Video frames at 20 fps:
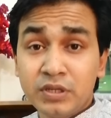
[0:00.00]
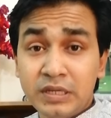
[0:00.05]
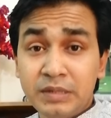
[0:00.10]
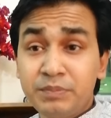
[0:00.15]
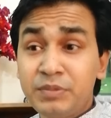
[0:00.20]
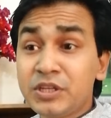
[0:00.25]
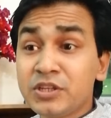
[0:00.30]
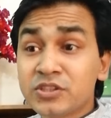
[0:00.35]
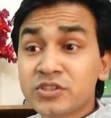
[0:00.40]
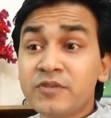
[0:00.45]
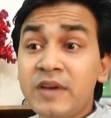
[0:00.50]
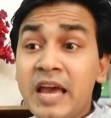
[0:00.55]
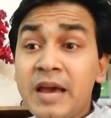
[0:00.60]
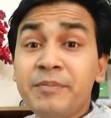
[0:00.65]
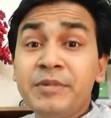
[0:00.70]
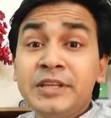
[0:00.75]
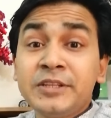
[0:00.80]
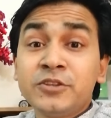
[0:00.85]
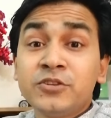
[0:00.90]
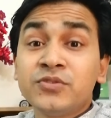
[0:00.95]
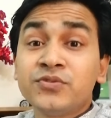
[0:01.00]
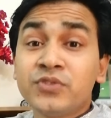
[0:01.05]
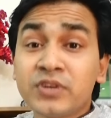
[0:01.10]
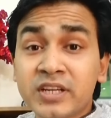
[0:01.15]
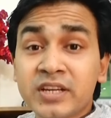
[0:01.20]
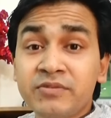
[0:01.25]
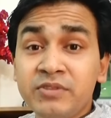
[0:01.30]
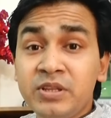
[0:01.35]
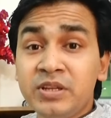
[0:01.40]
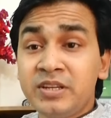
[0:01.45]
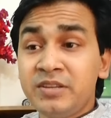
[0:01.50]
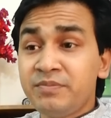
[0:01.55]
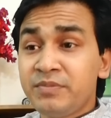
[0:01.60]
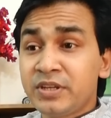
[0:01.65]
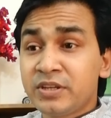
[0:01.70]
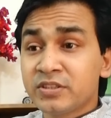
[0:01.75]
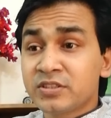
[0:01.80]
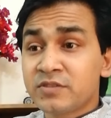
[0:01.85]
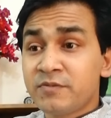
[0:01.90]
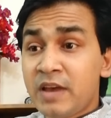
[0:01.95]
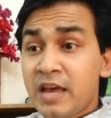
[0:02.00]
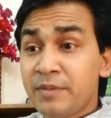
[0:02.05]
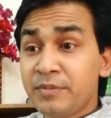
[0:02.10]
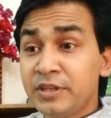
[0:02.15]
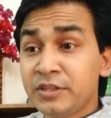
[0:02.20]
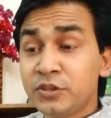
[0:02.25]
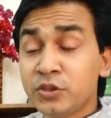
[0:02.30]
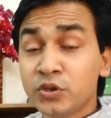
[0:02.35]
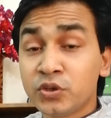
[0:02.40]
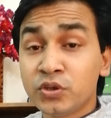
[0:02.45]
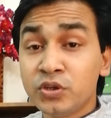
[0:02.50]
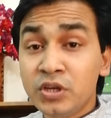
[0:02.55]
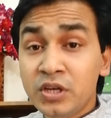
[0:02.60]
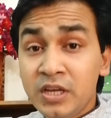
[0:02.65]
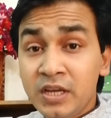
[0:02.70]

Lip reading: because of having no vocabulary, because of having no